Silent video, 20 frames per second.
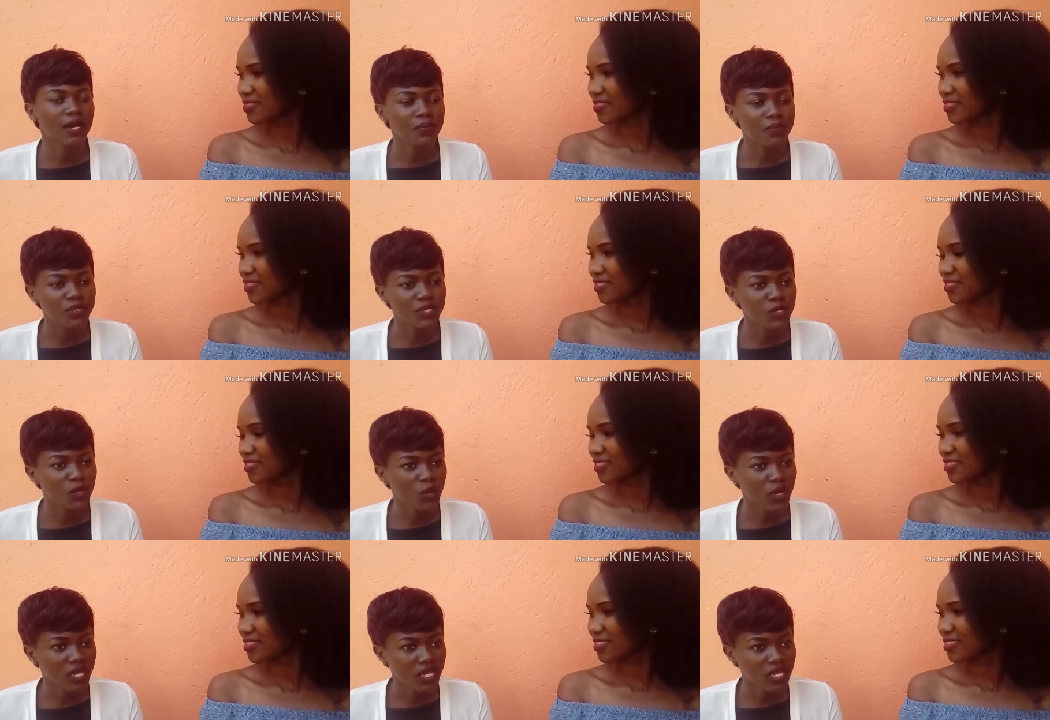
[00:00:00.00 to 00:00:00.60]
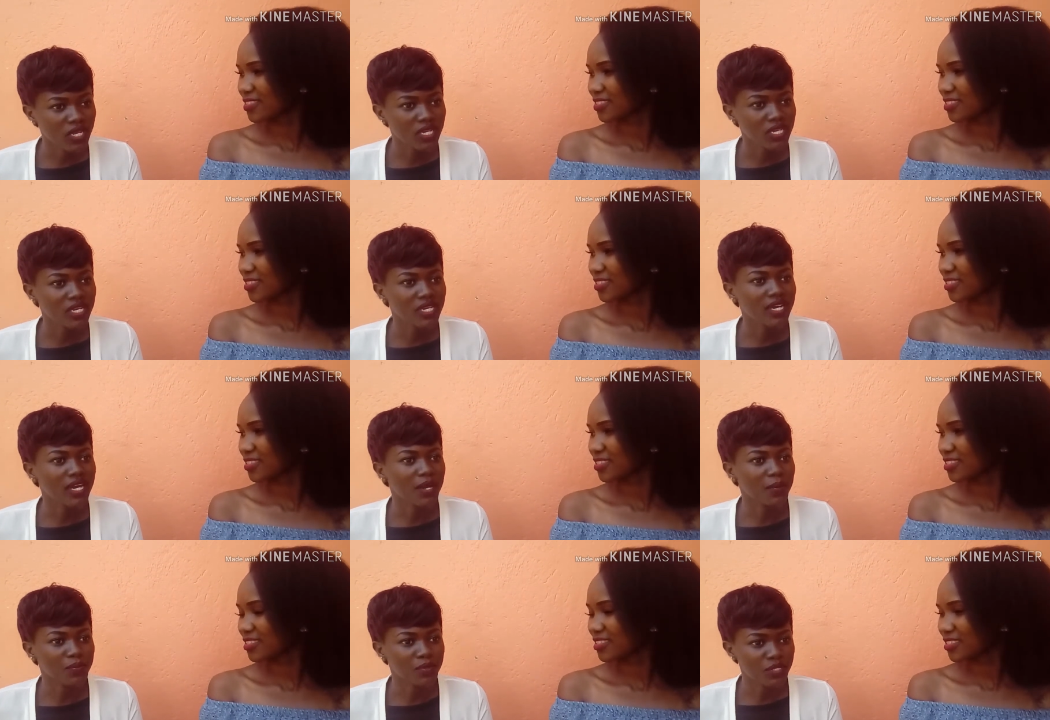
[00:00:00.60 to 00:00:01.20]
Speaker 1: capital E,
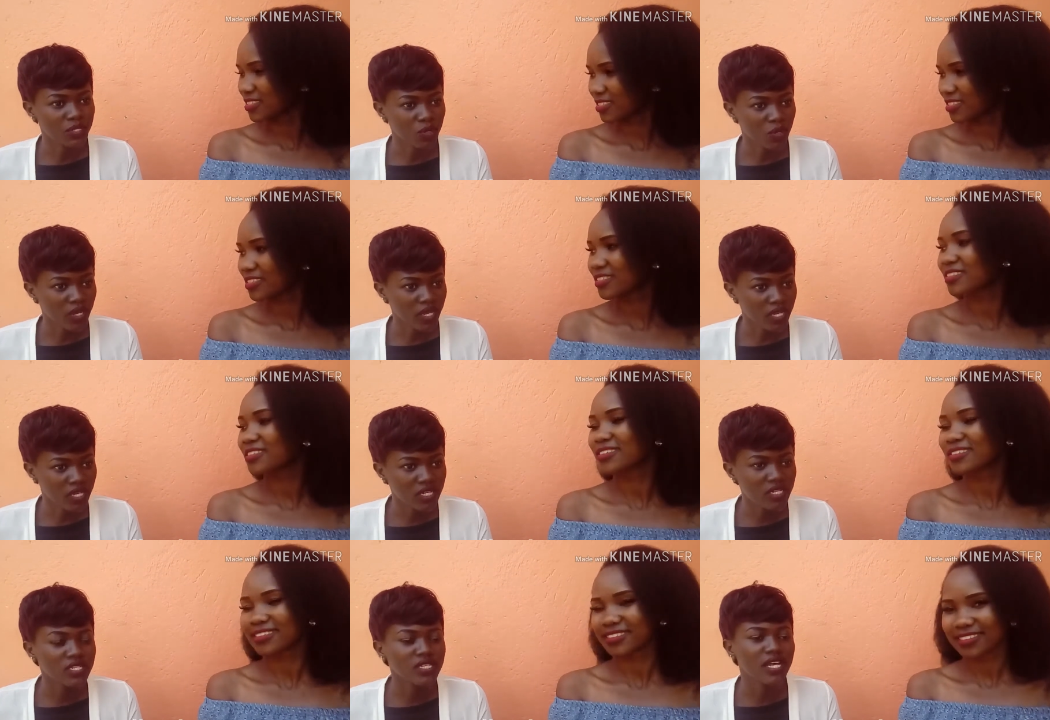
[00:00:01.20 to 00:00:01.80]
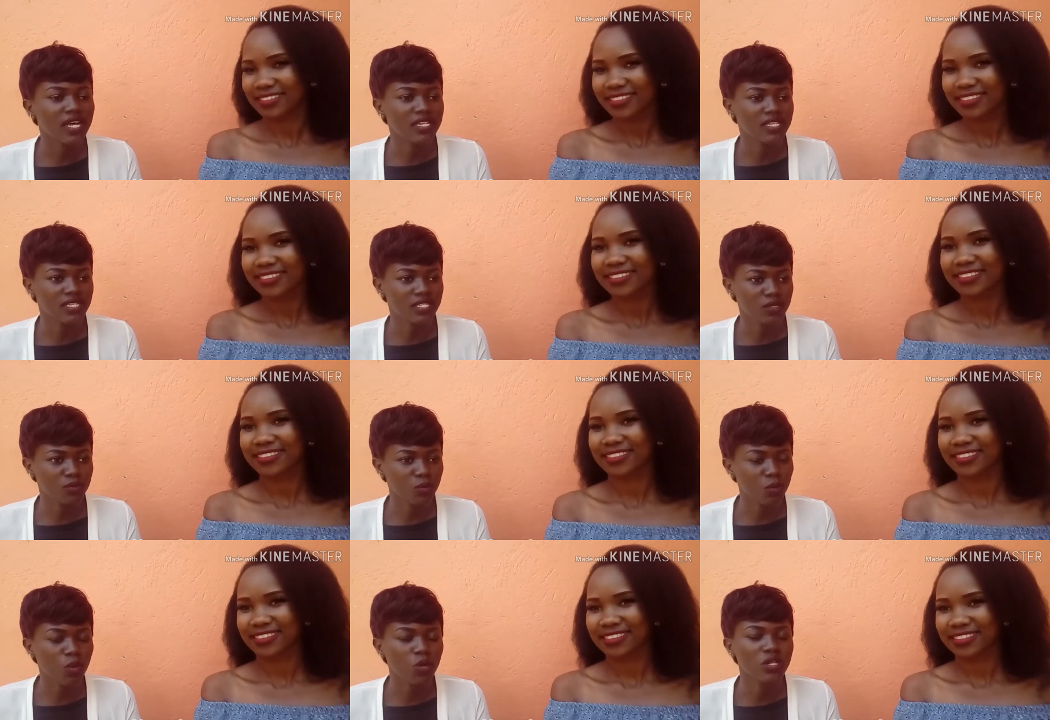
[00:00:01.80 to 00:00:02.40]
capital L, and
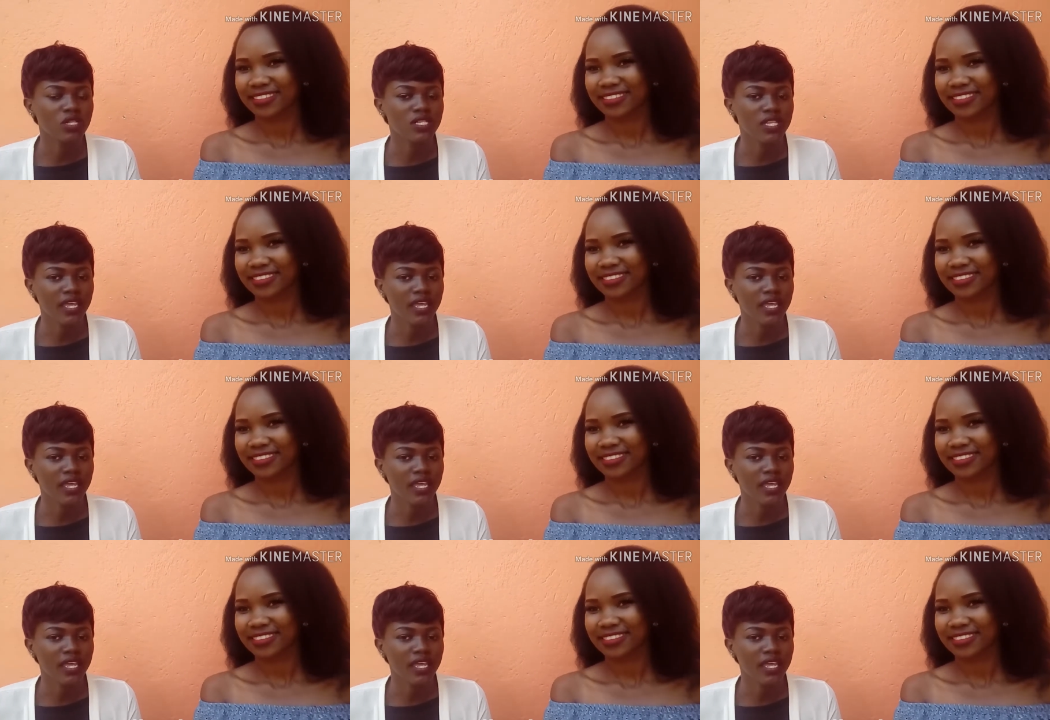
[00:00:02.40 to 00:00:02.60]
small L.